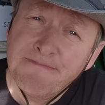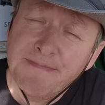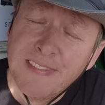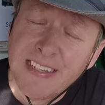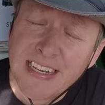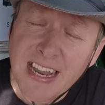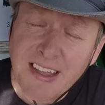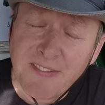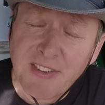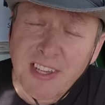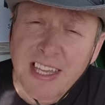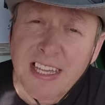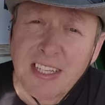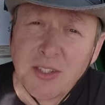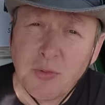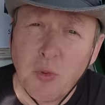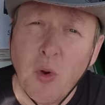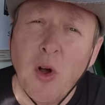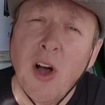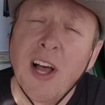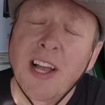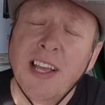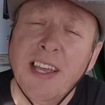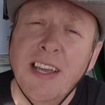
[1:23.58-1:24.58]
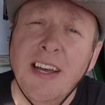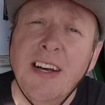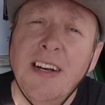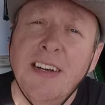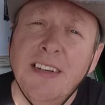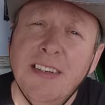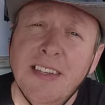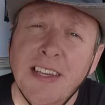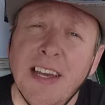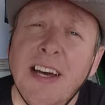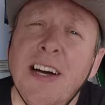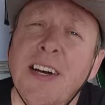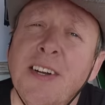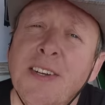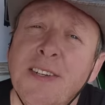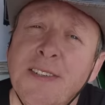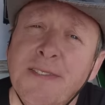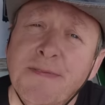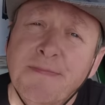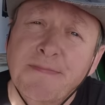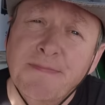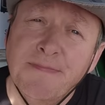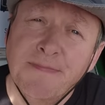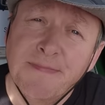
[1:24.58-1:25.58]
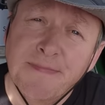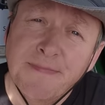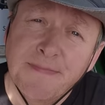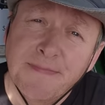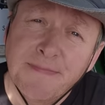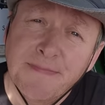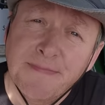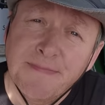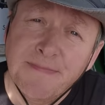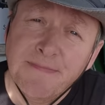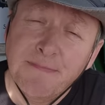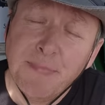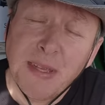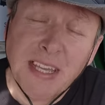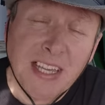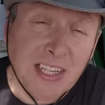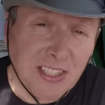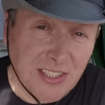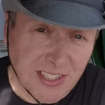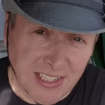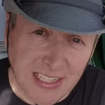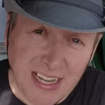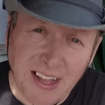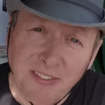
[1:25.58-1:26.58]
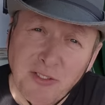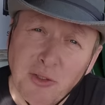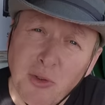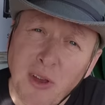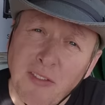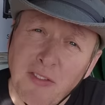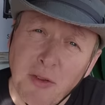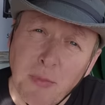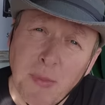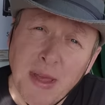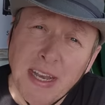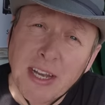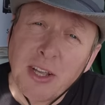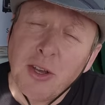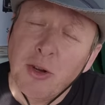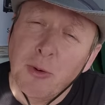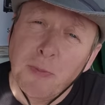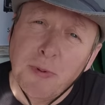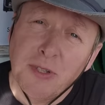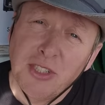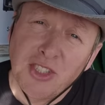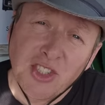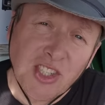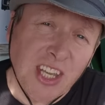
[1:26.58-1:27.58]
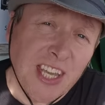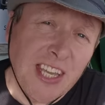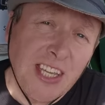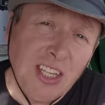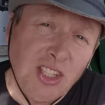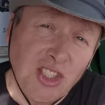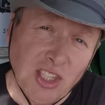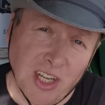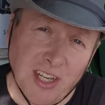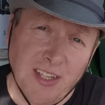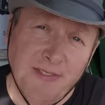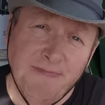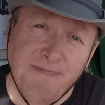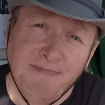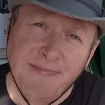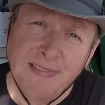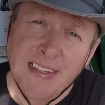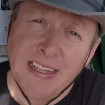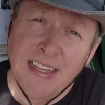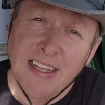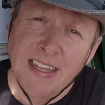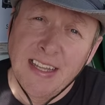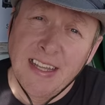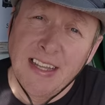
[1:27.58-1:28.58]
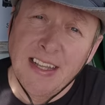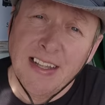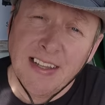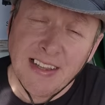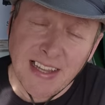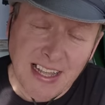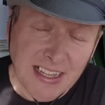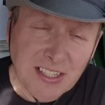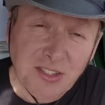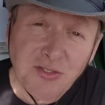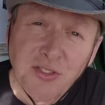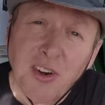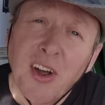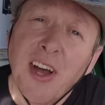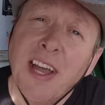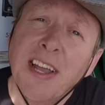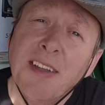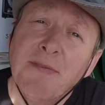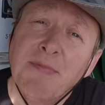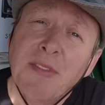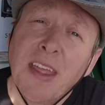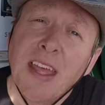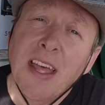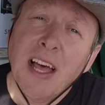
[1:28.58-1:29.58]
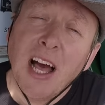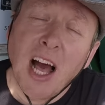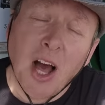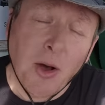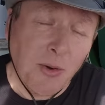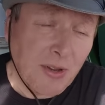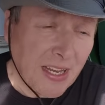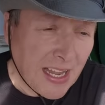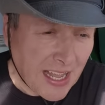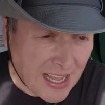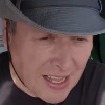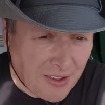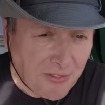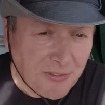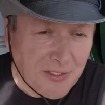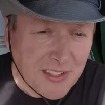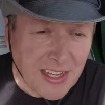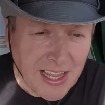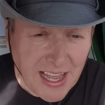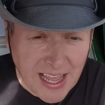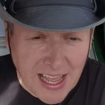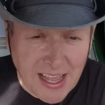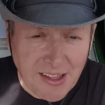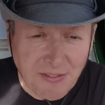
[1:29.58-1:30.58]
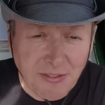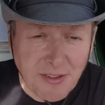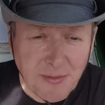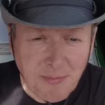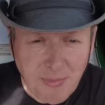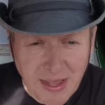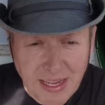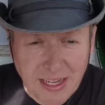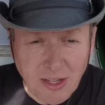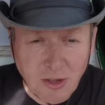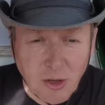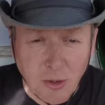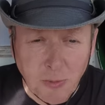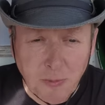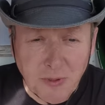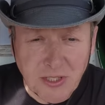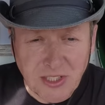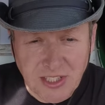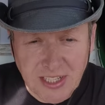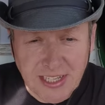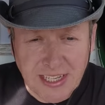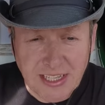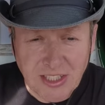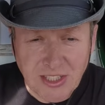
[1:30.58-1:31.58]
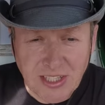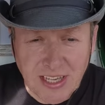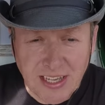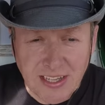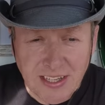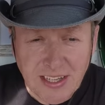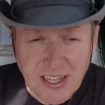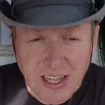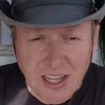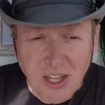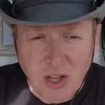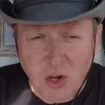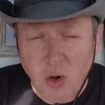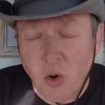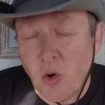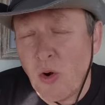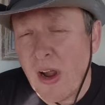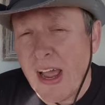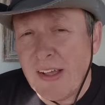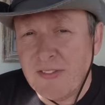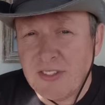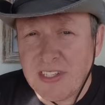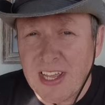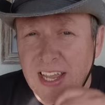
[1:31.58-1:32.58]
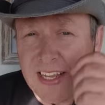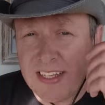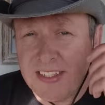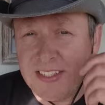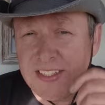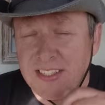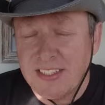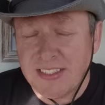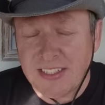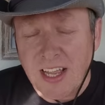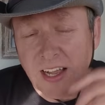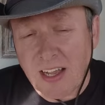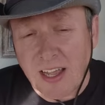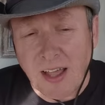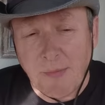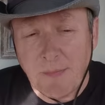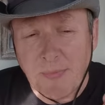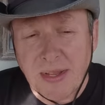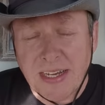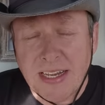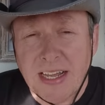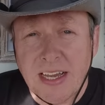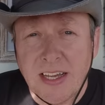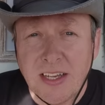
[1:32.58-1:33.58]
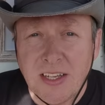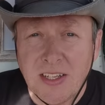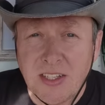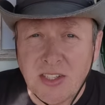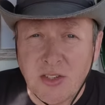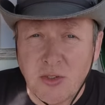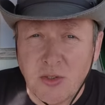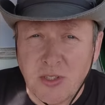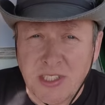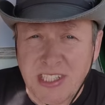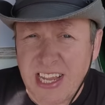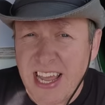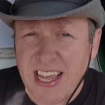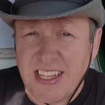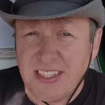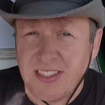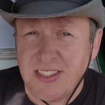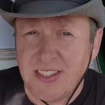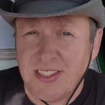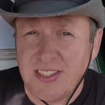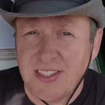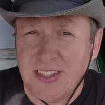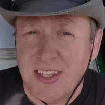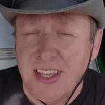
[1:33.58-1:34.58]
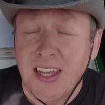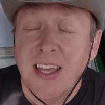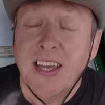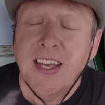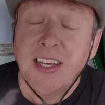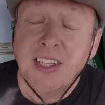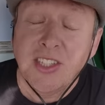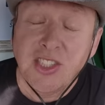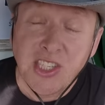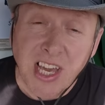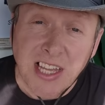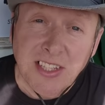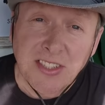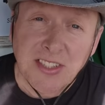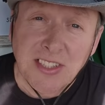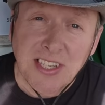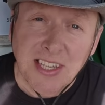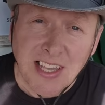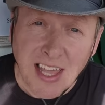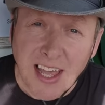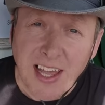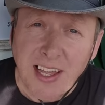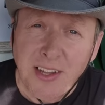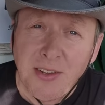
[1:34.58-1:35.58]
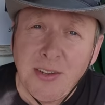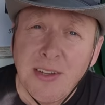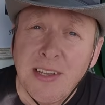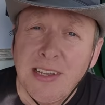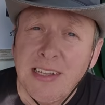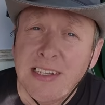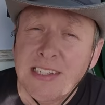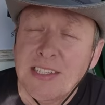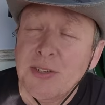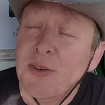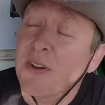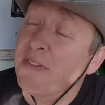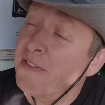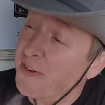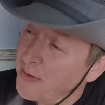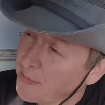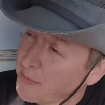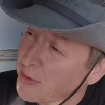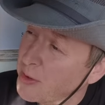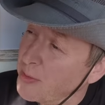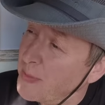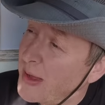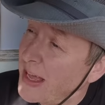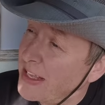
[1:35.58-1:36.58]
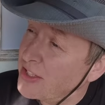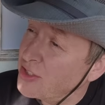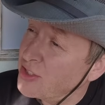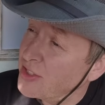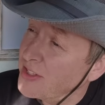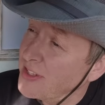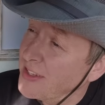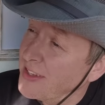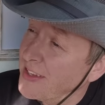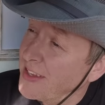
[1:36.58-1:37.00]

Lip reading: And have a guess why I can't go? Because I'd have to have a medical procedure. That's right, I would have to have a medical procedure or have something stuck up my nose or tests just to go to a football match.